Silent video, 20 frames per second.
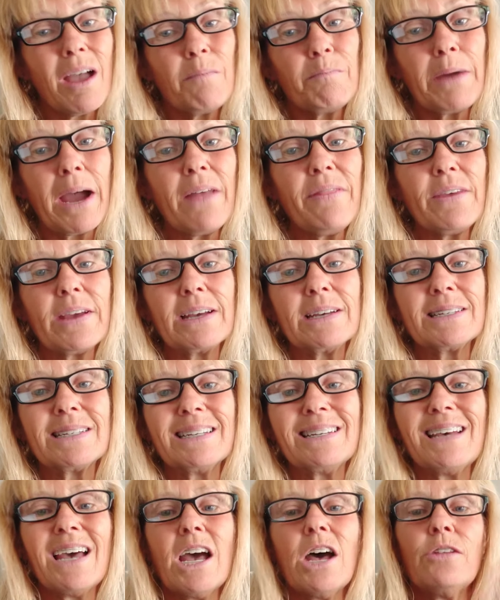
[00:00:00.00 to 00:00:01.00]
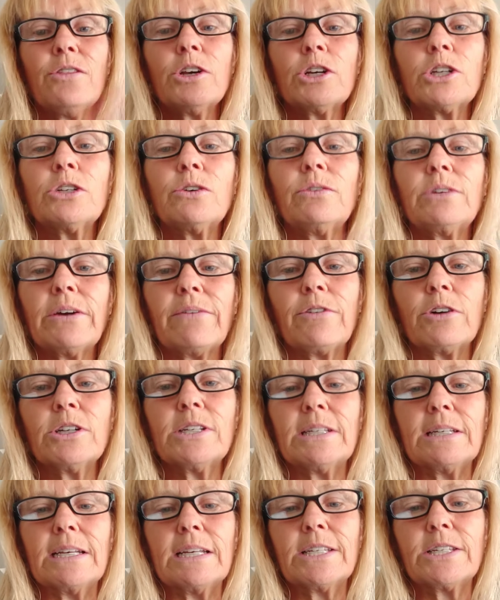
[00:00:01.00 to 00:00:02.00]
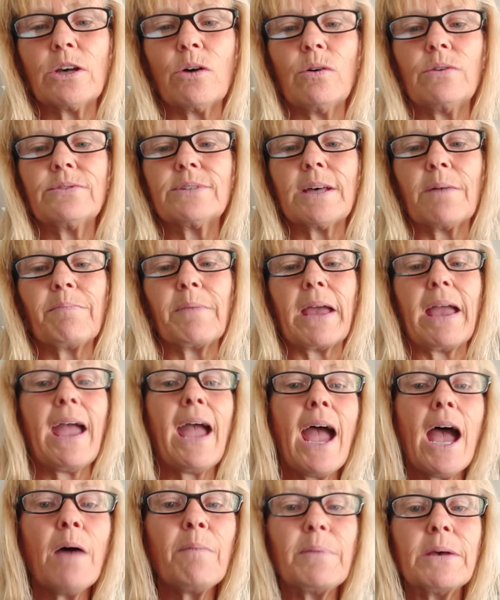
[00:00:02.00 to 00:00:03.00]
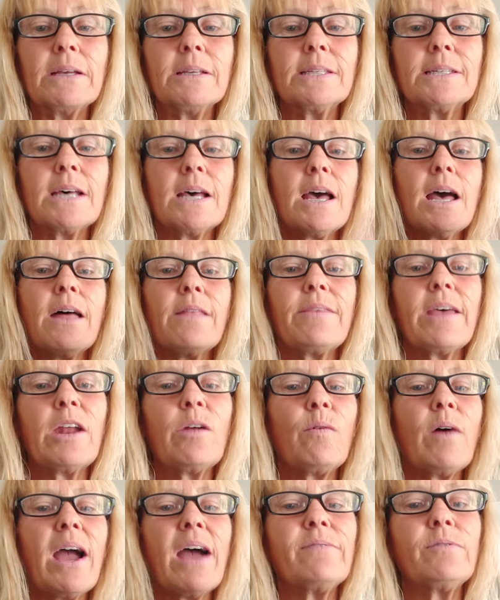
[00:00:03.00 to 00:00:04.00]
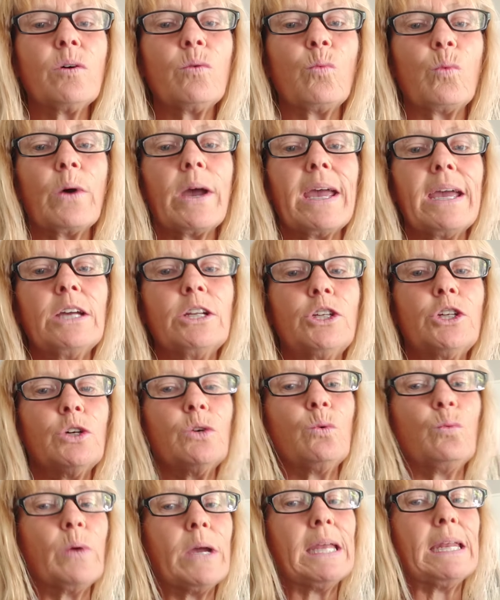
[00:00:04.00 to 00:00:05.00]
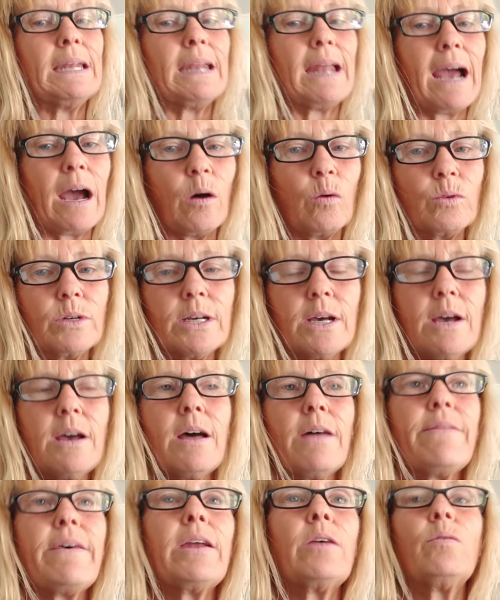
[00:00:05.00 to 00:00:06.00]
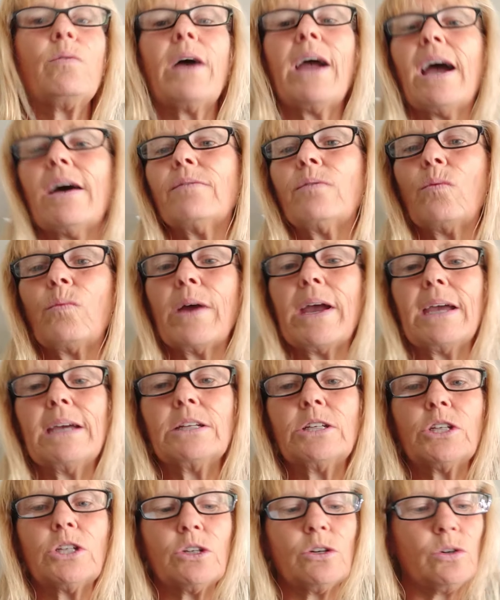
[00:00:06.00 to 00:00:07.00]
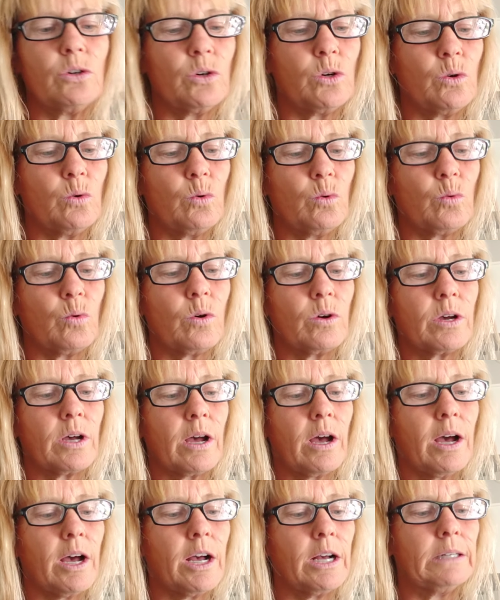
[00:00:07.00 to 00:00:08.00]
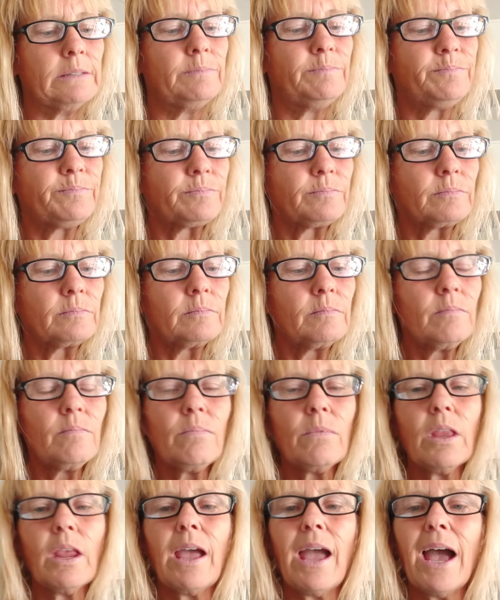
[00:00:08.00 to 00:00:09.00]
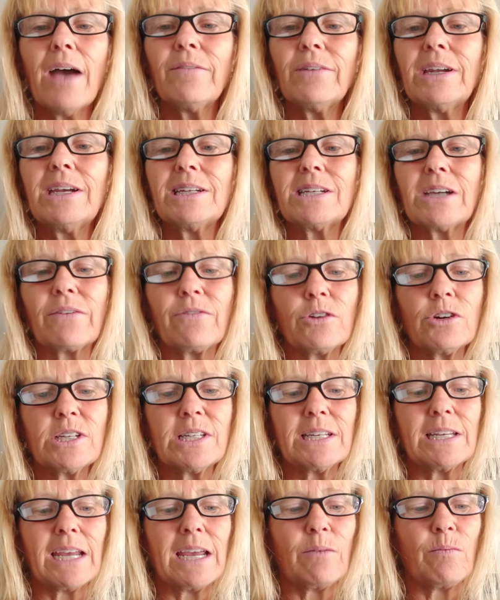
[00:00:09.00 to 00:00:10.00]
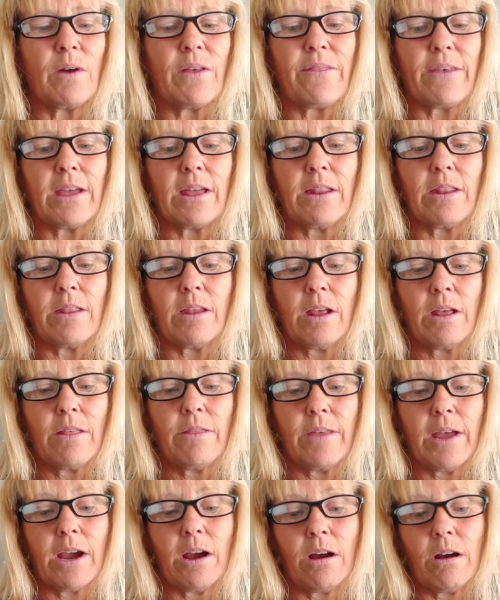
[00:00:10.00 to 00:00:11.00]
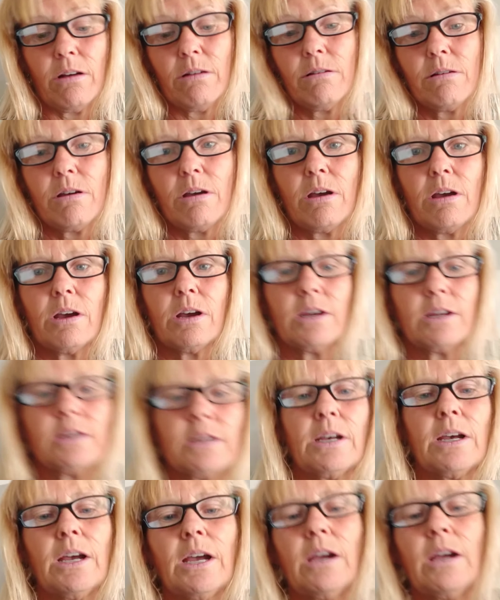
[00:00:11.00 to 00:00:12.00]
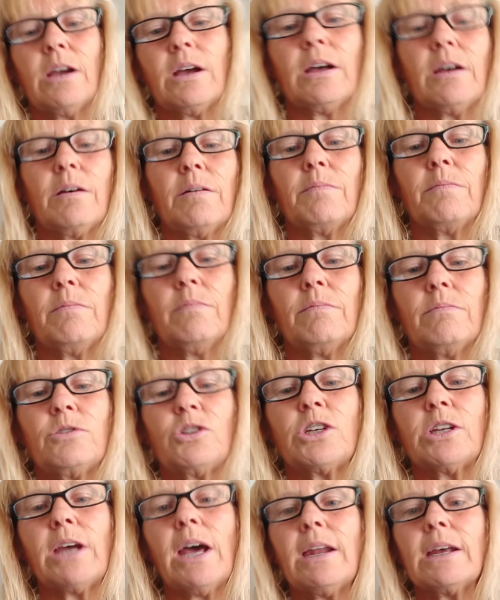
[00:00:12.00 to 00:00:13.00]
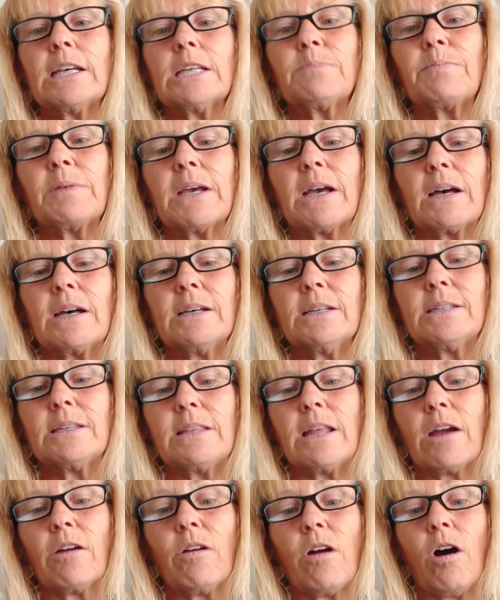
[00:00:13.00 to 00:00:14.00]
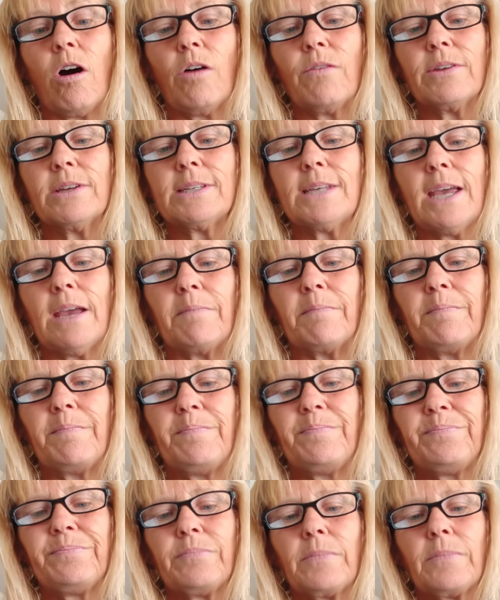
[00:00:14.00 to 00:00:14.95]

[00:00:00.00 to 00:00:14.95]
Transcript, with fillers: Bad thing is it there's no diversity. So if something happens, they don't have a way to weed it out. They don't have a way to um, have any diversity within their um, genetics because they're all the same